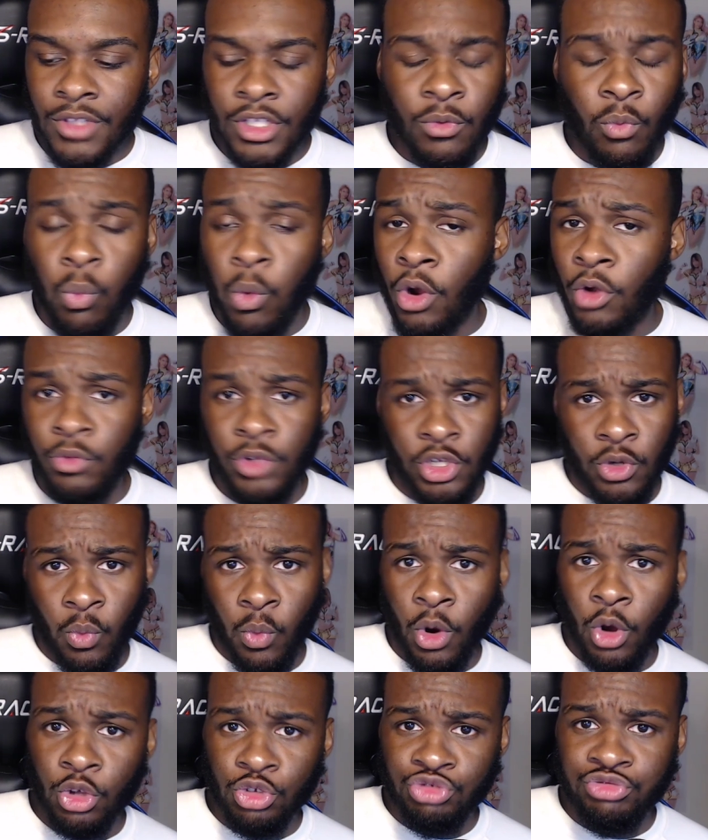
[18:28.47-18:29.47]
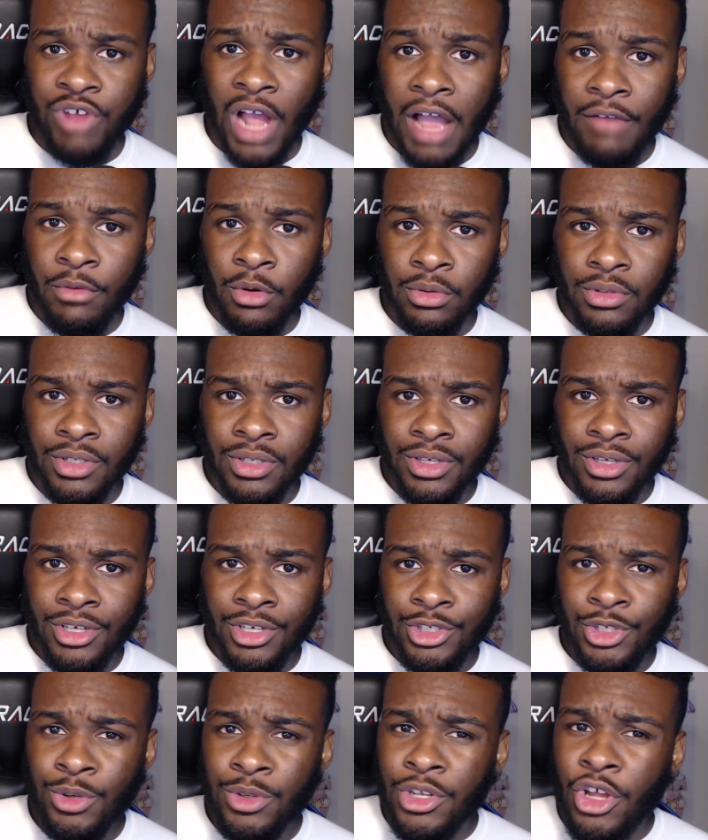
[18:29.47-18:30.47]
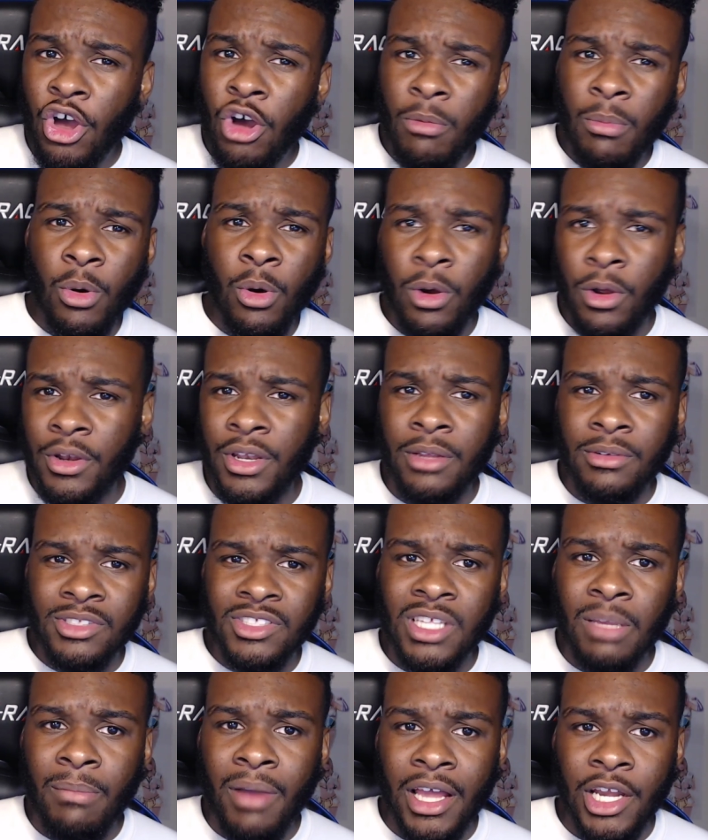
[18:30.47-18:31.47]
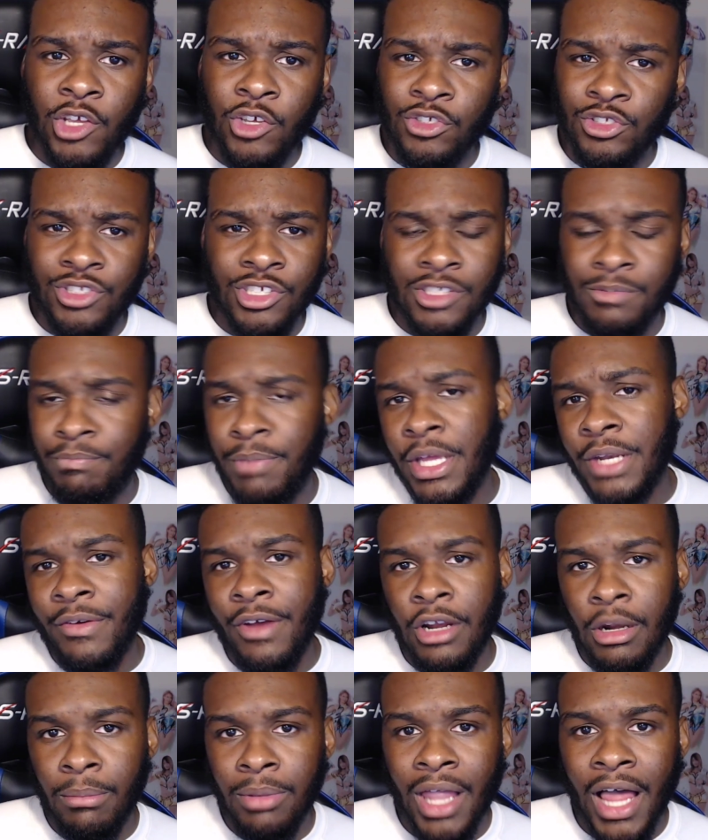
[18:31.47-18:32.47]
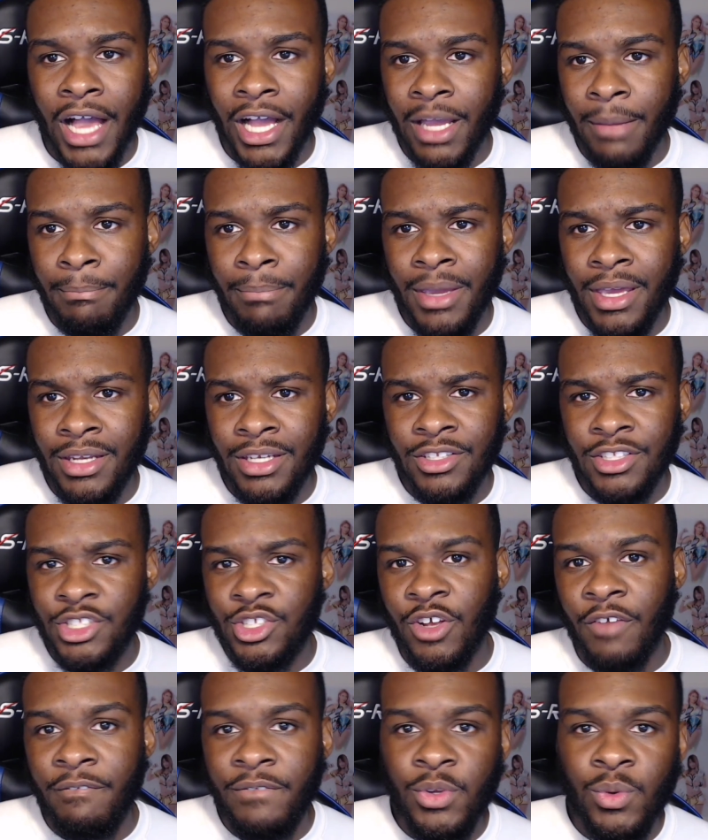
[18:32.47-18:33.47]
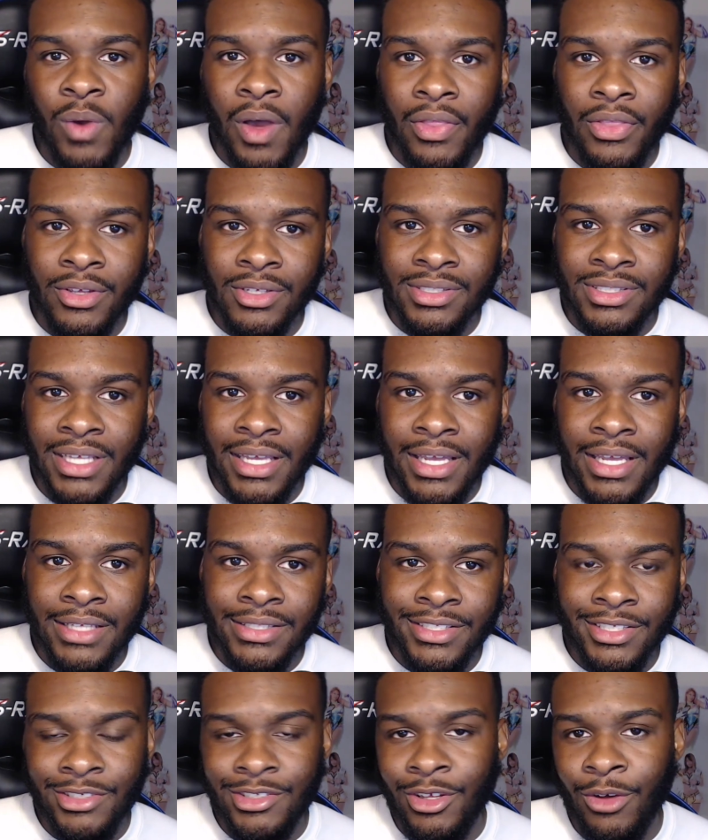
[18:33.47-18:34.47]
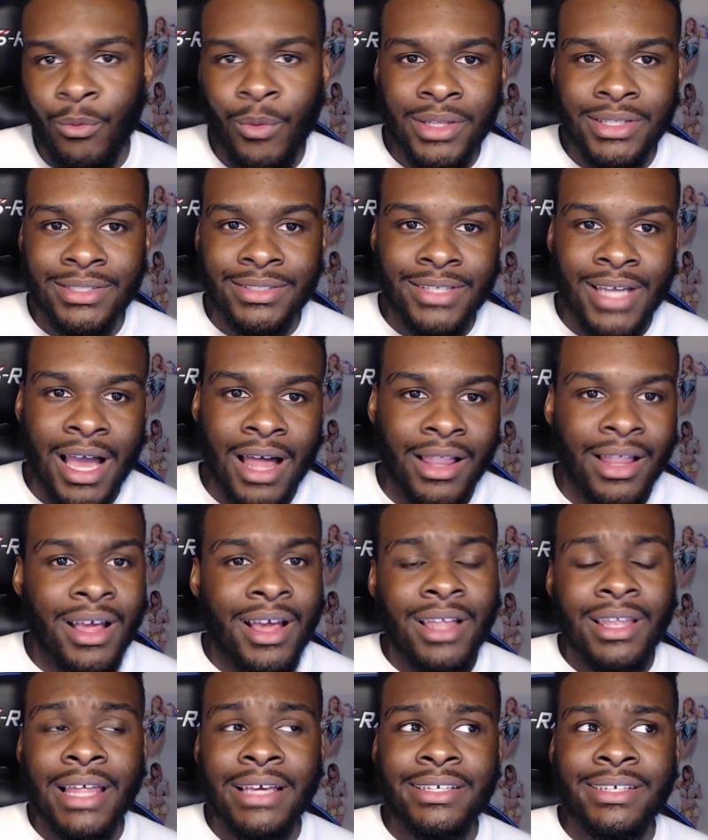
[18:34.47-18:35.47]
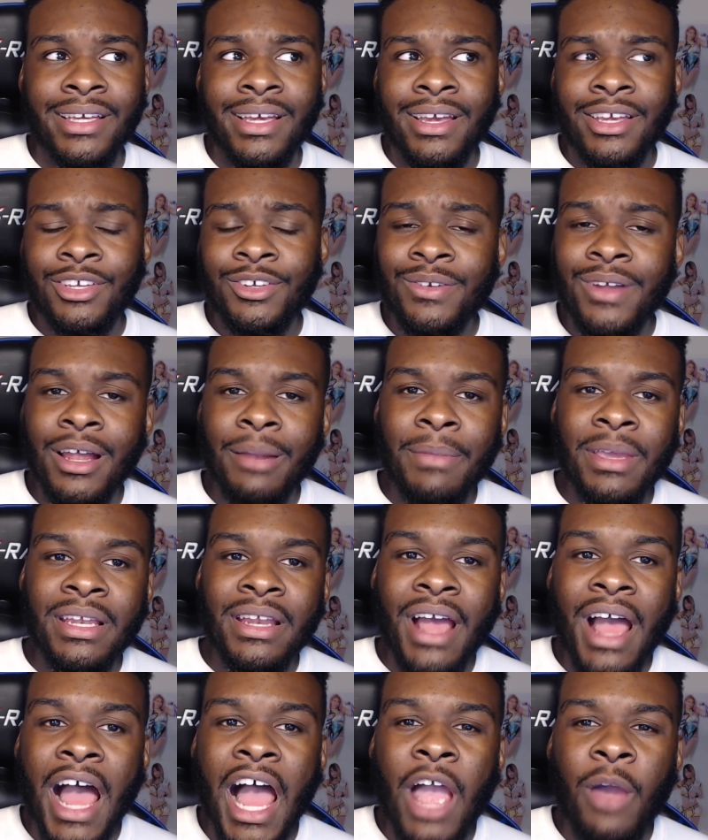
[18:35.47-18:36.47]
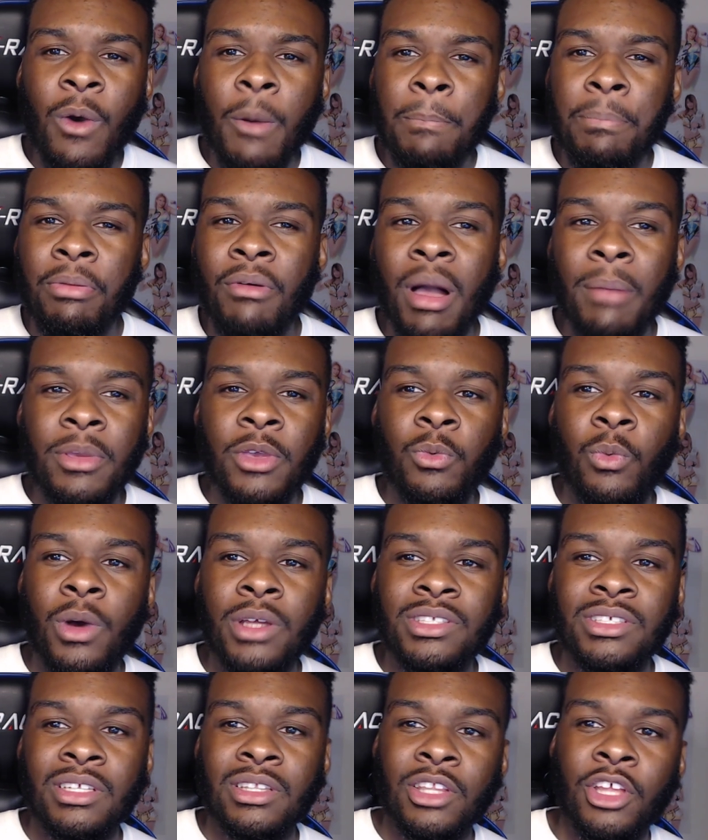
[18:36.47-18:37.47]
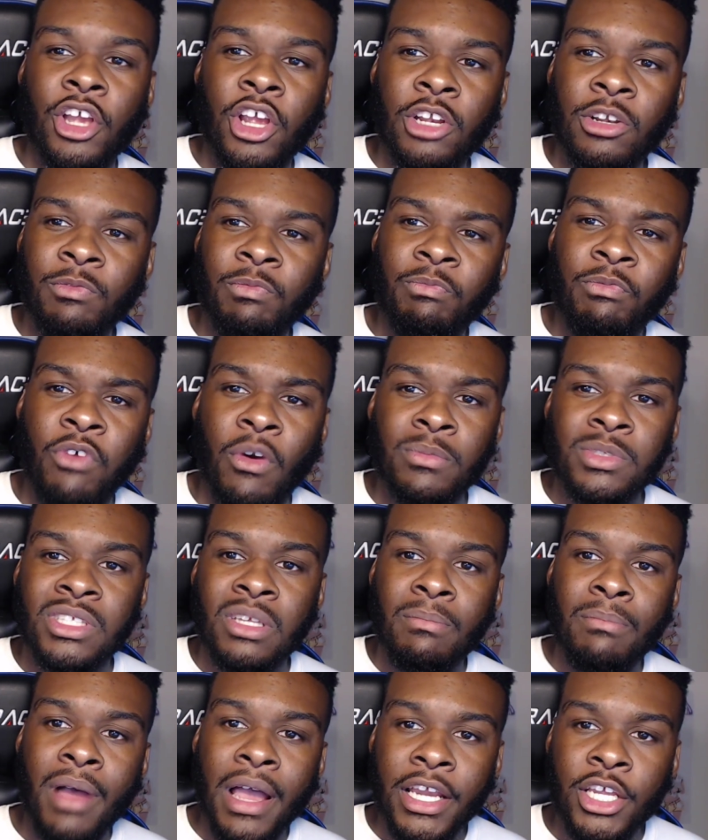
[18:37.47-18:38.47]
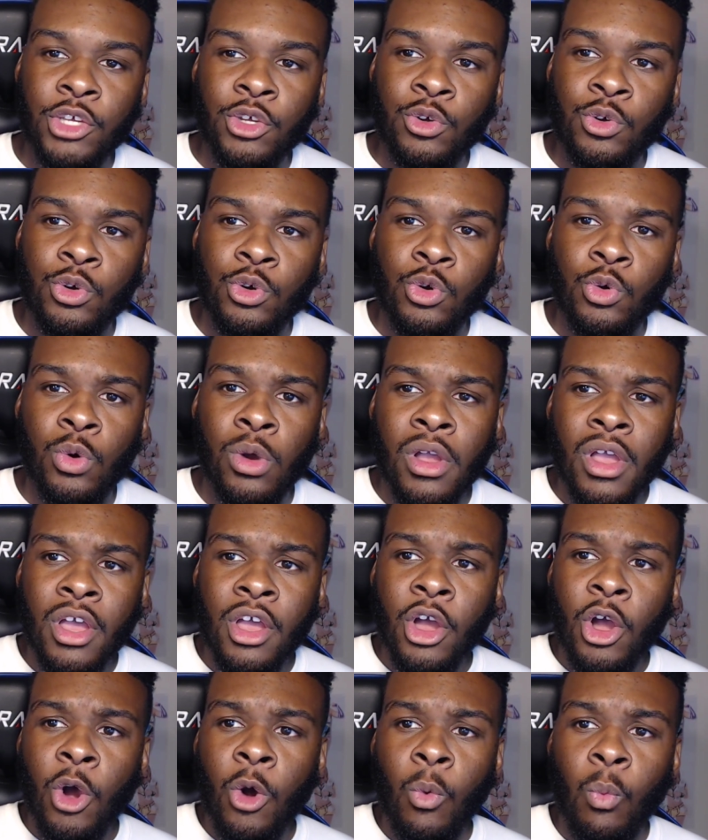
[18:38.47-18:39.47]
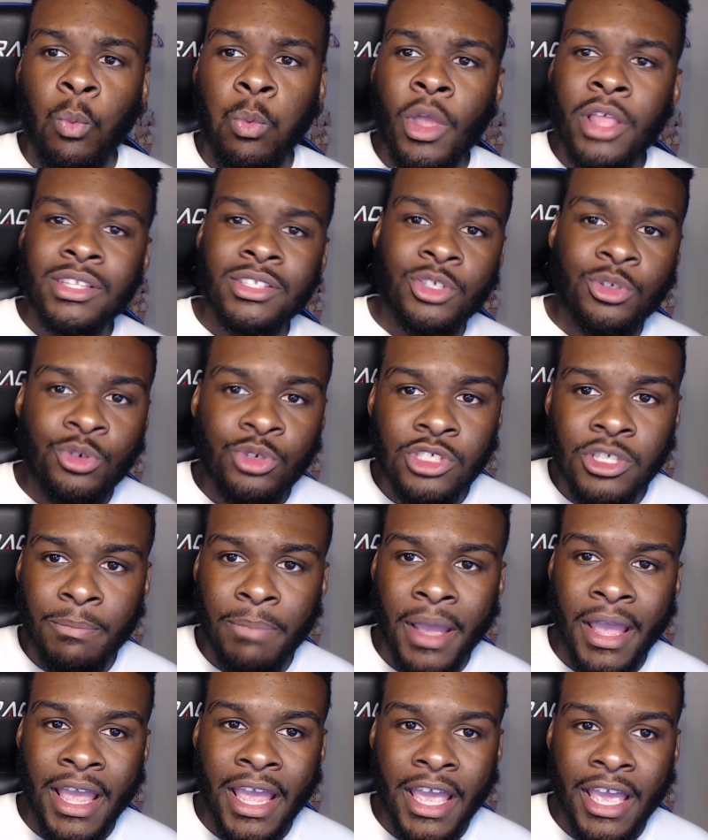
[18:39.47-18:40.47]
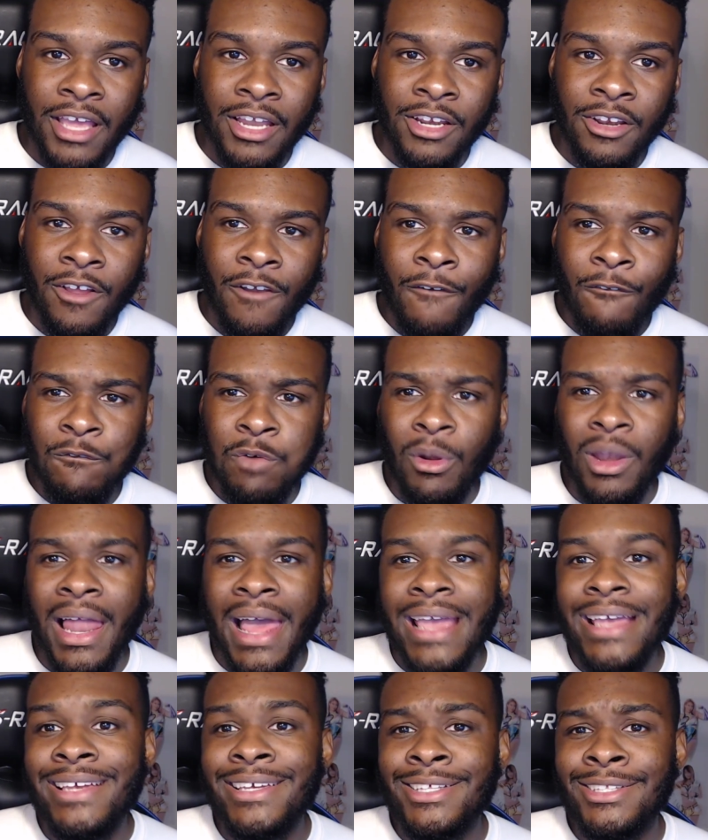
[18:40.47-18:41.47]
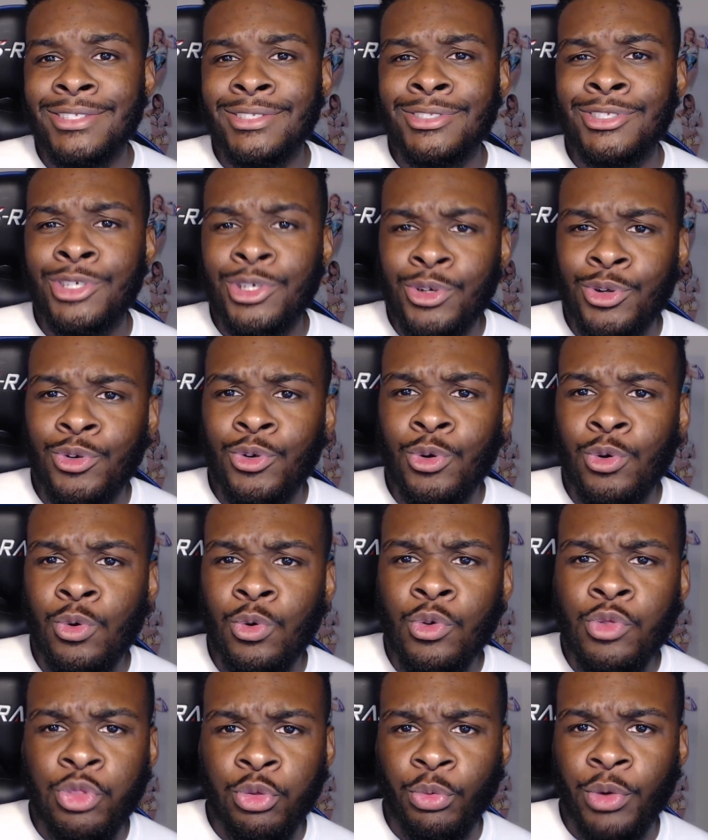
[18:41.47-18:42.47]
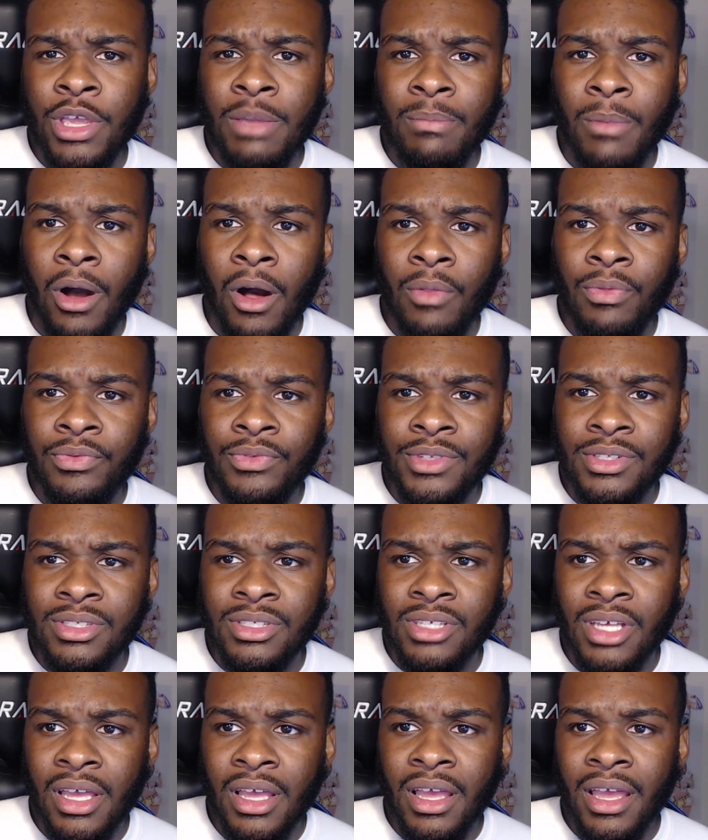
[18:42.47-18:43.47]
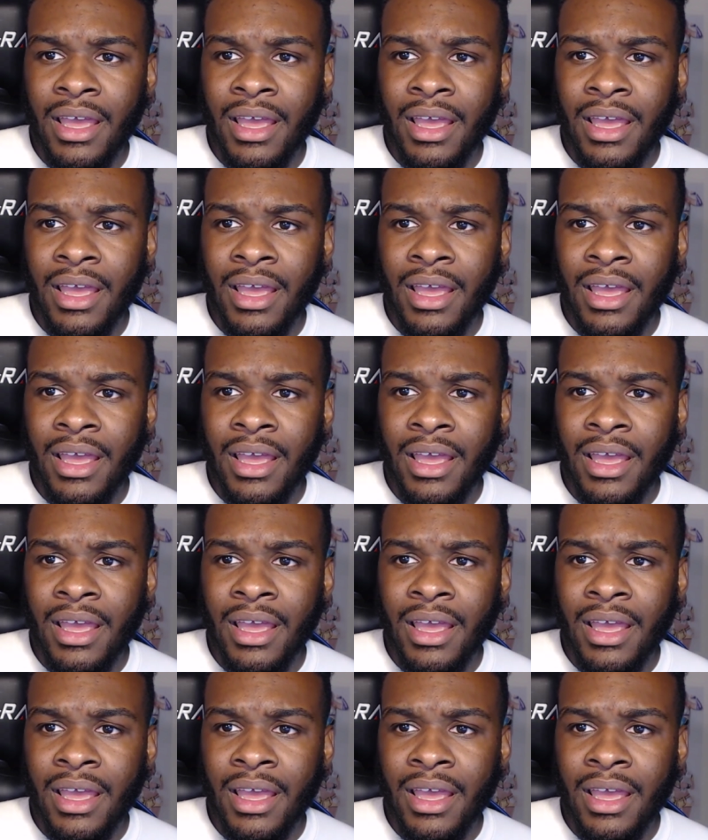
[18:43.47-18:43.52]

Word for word: when your world traveled, you know more than somebody who's just been around the block and been to a few other states, you know, went to college. Like, you know what I mean? I would probably want to learn from somebody who went to Japan for like 2-3 months